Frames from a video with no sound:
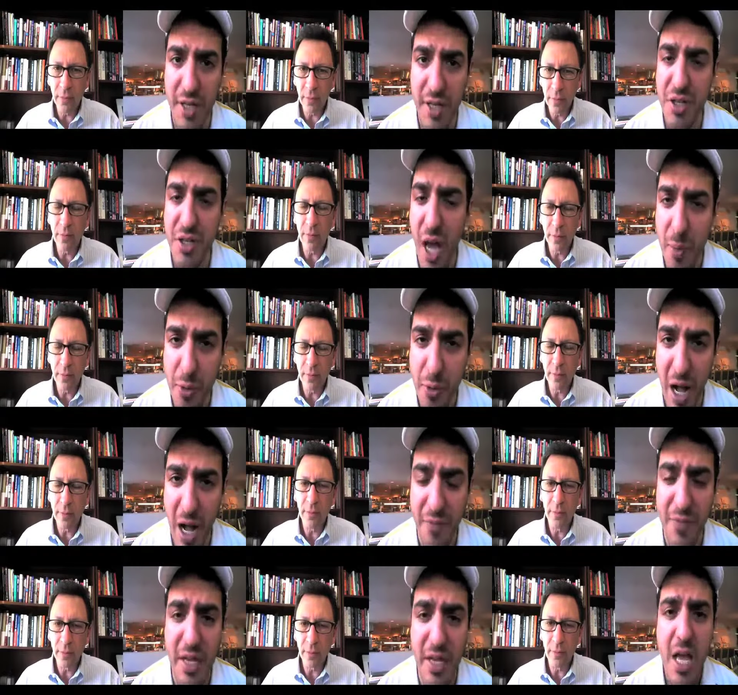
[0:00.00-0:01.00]
Speaker 1: a
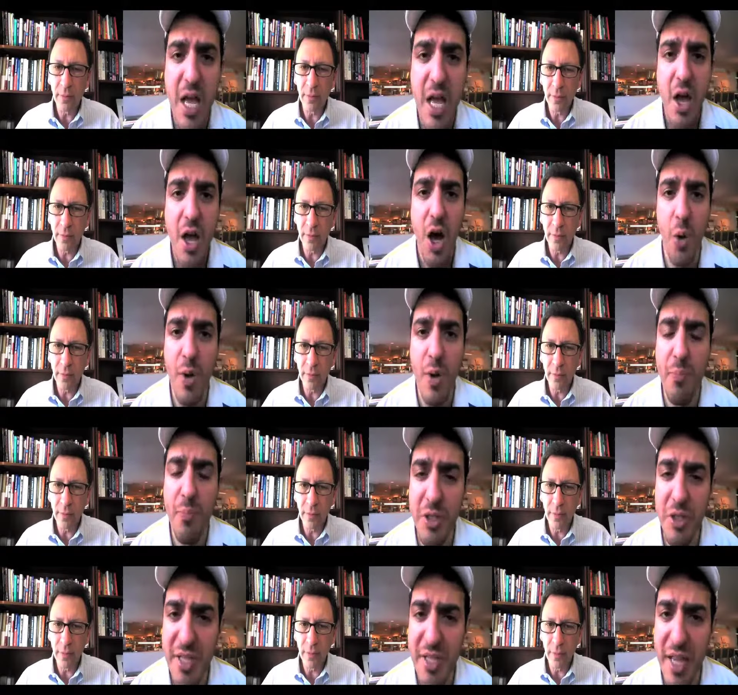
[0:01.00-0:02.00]
nonprofit. Uh, we
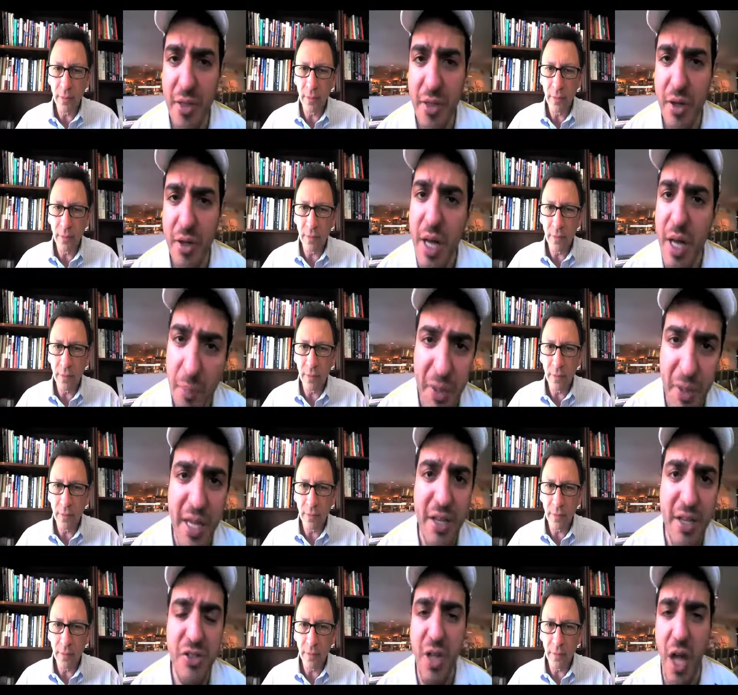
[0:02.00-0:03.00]
pull together
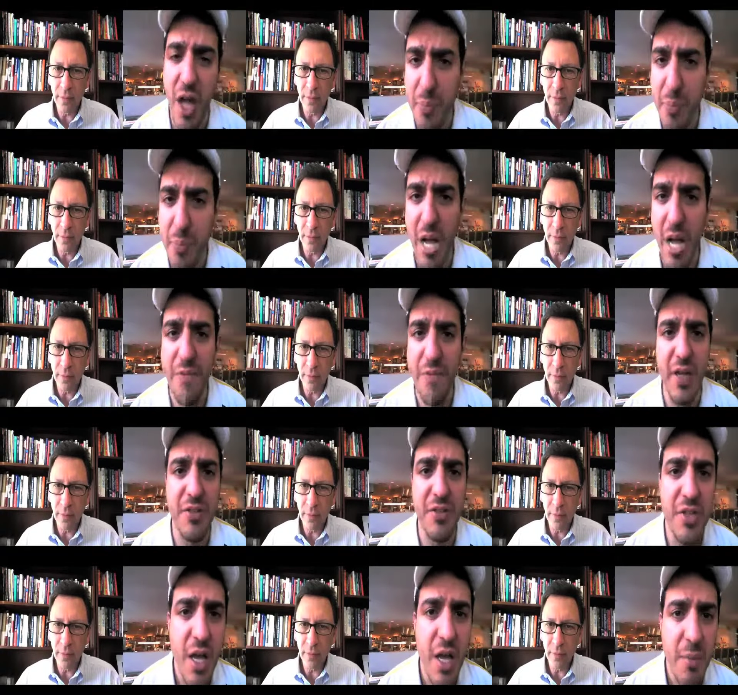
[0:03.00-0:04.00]
companies,
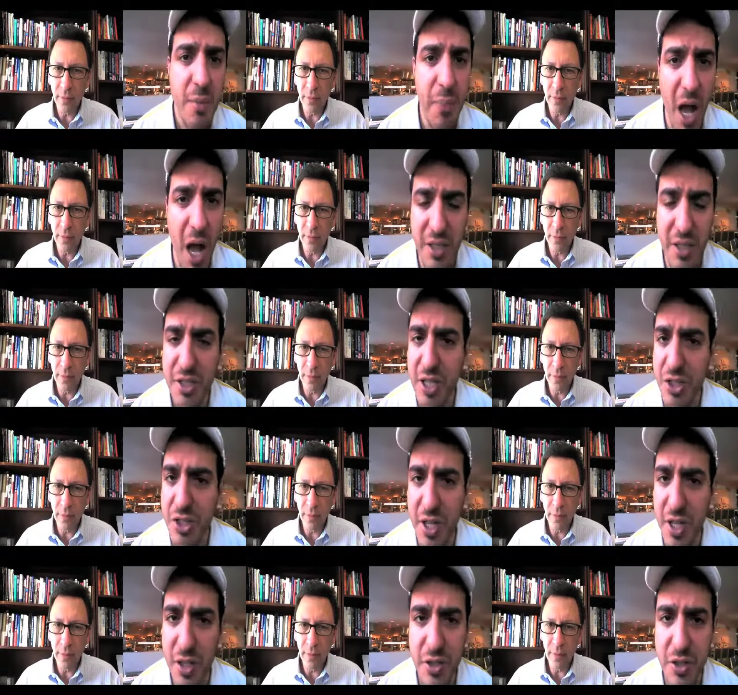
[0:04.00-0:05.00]
nonprofits,
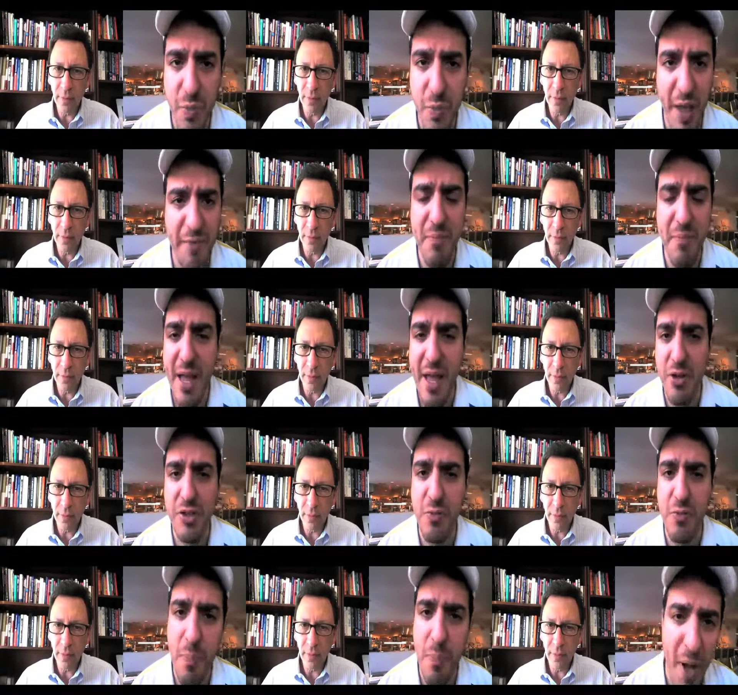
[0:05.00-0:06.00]
politicians. We have
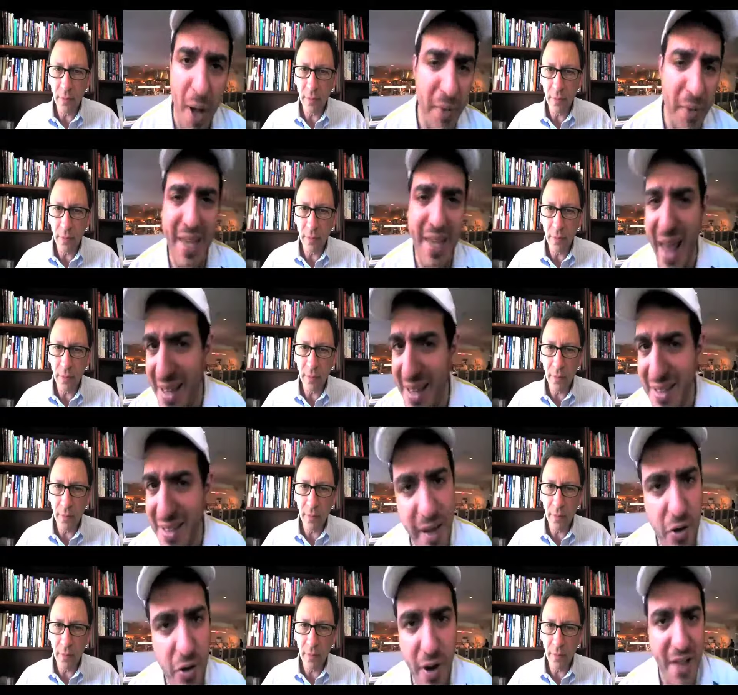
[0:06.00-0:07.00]
mayors, Republican and
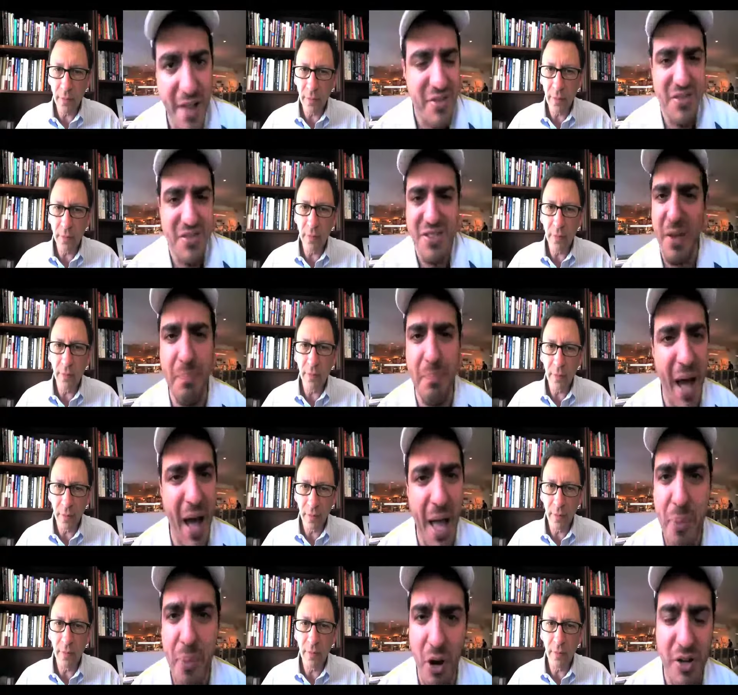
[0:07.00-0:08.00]
Democrat. This is a
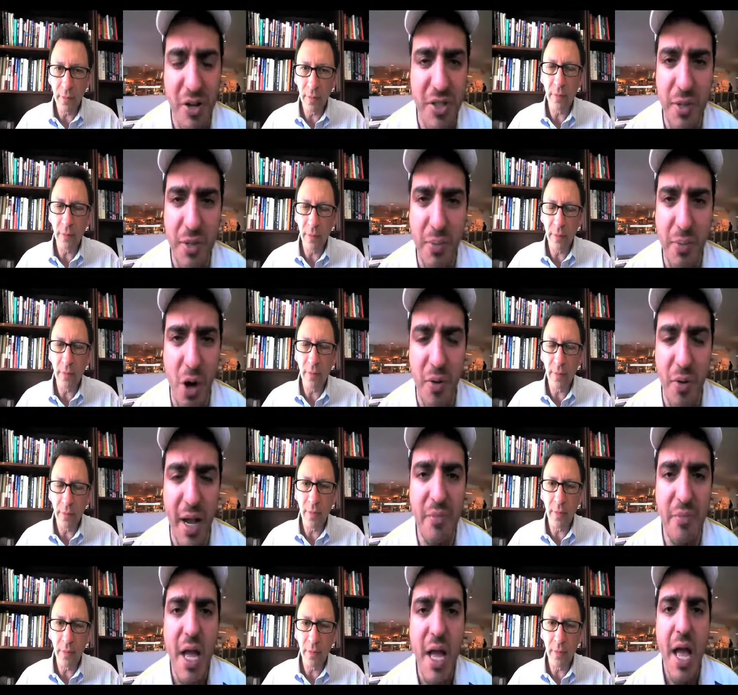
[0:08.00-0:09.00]
bipartisan
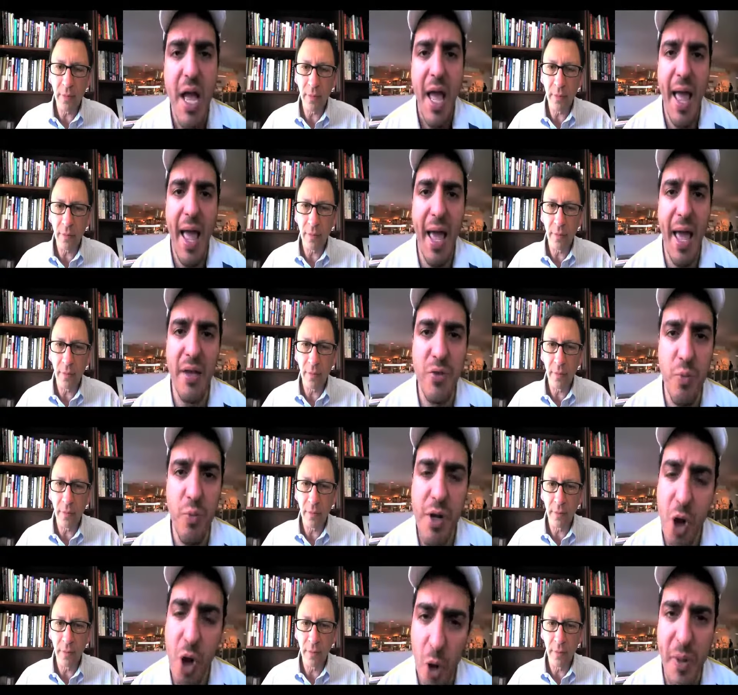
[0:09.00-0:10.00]
program. And
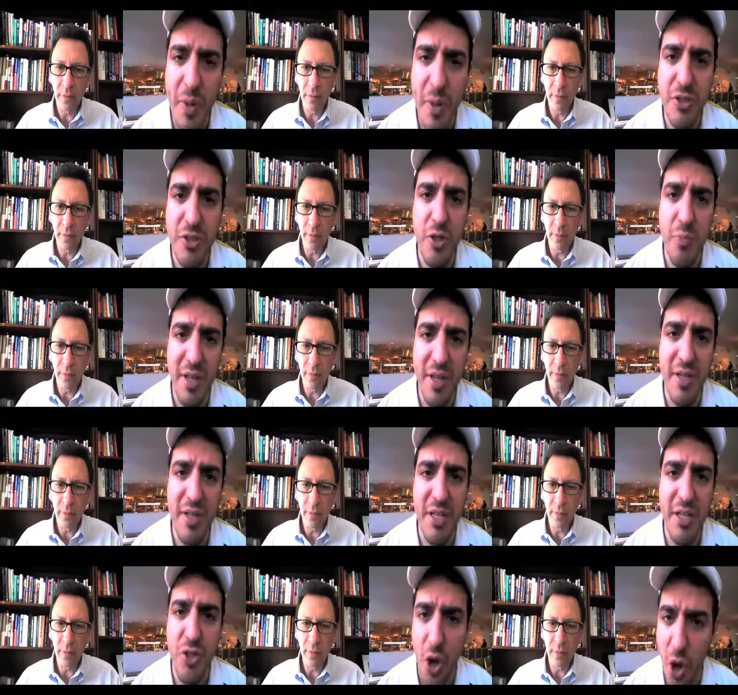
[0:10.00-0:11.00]
we're hoping to bring
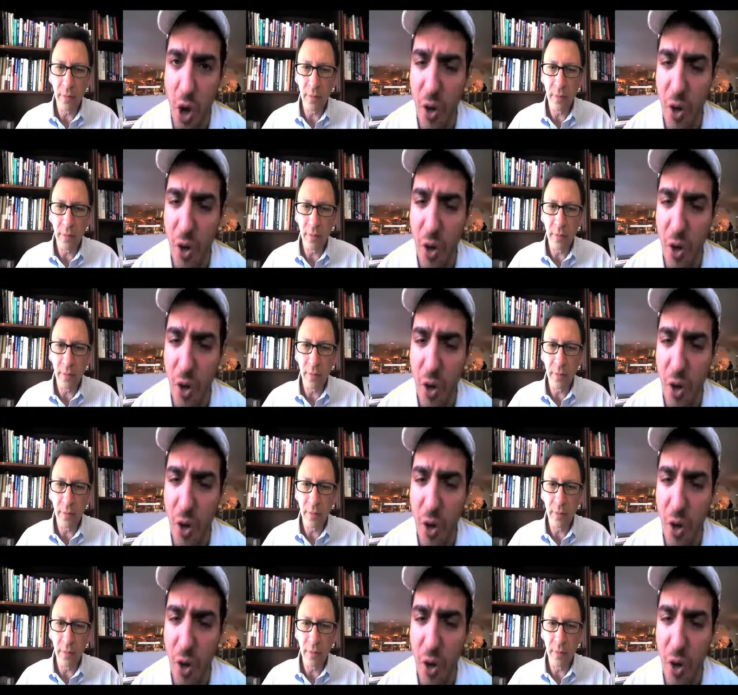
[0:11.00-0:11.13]
this to all